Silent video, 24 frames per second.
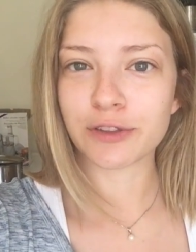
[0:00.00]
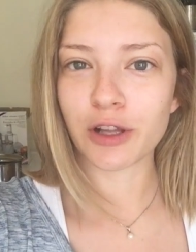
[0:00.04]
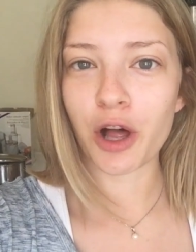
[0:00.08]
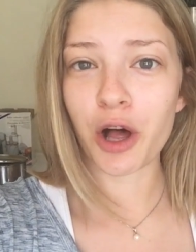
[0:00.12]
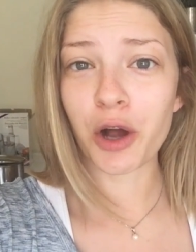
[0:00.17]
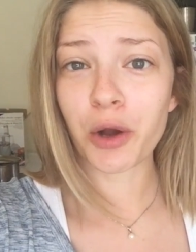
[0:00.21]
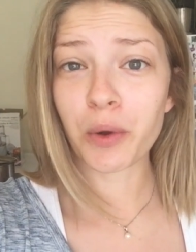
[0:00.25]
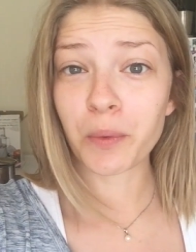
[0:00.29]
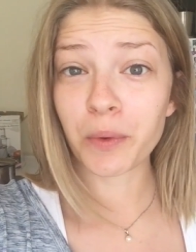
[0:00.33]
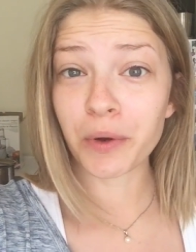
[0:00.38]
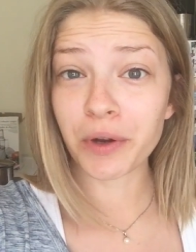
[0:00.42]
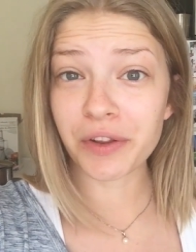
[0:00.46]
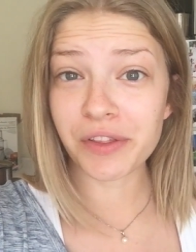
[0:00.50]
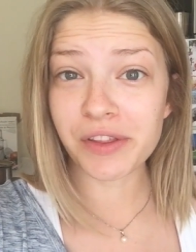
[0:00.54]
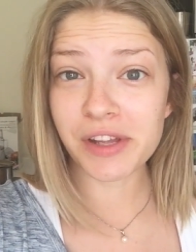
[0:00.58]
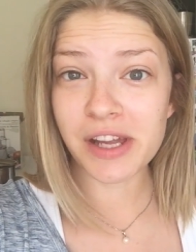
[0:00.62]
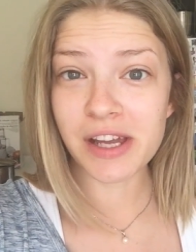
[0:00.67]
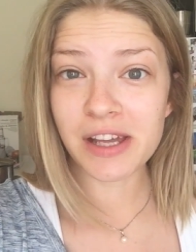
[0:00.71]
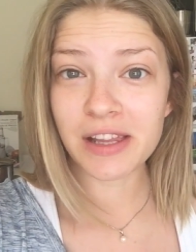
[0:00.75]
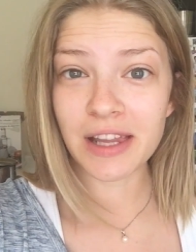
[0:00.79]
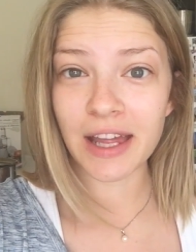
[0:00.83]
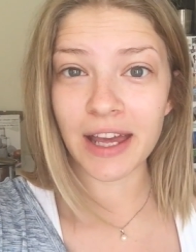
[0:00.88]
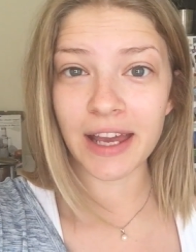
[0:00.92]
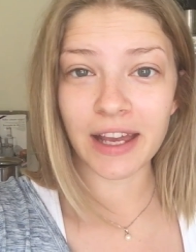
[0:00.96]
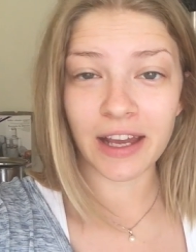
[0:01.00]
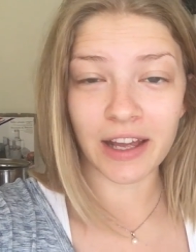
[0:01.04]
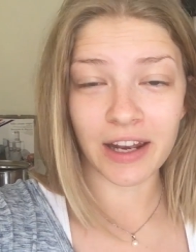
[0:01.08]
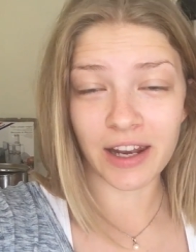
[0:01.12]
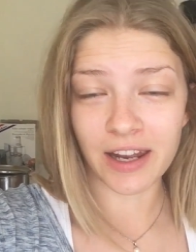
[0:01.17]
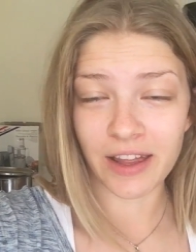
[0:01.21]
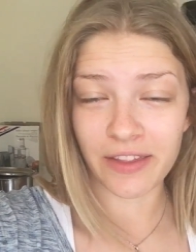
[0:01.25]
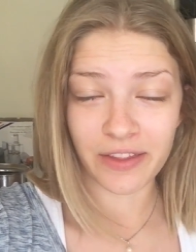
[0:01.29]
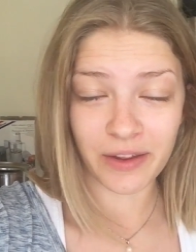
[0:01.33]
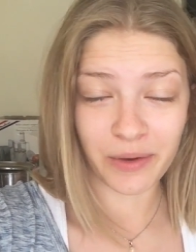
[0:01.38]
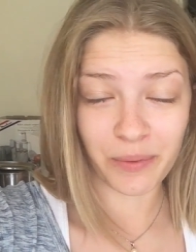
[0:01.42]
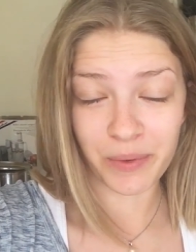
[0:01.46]
vlog worthy, like
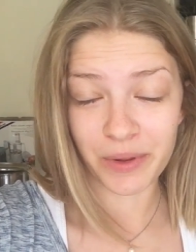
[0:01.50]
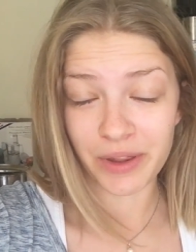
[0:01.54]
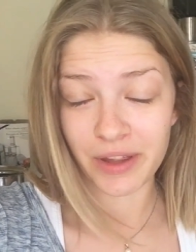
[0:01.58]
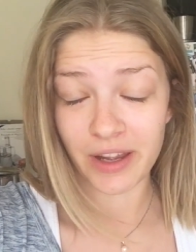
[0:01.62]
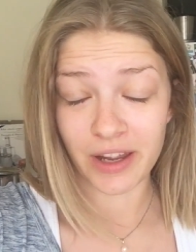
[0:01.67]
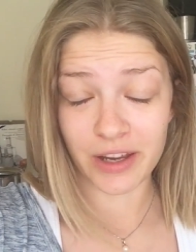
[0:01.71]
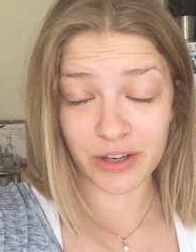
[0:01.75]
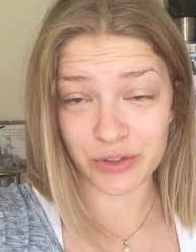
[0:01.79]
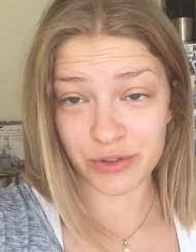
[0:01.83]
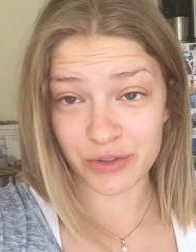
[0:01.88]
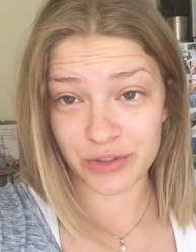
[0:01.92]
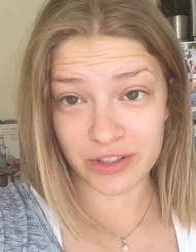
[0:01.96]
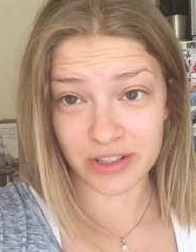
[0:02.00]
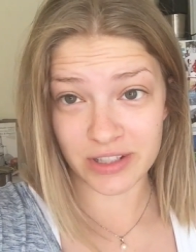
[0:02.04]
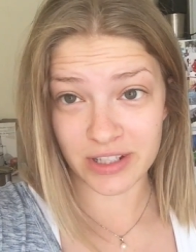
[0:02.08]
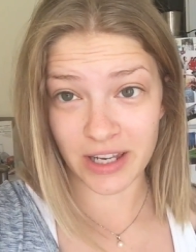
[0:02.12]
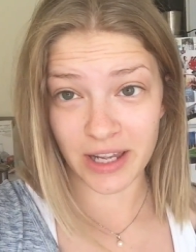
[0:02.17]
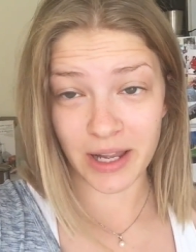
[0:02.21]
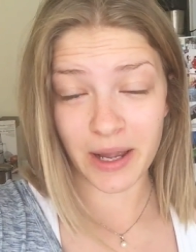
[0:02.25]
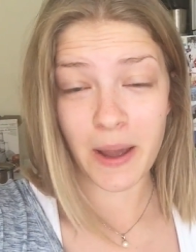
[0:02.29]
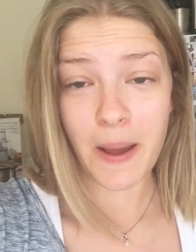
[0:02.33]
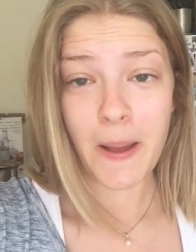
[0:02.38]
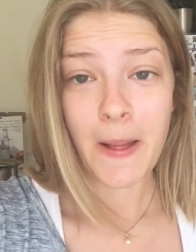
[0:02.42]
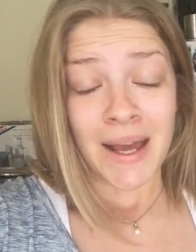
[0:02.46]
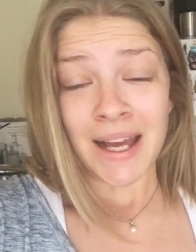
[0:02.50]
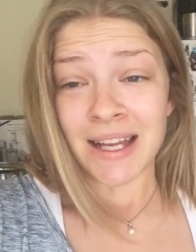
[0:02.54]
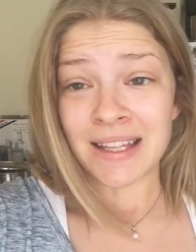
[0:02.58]
nothing really interesting.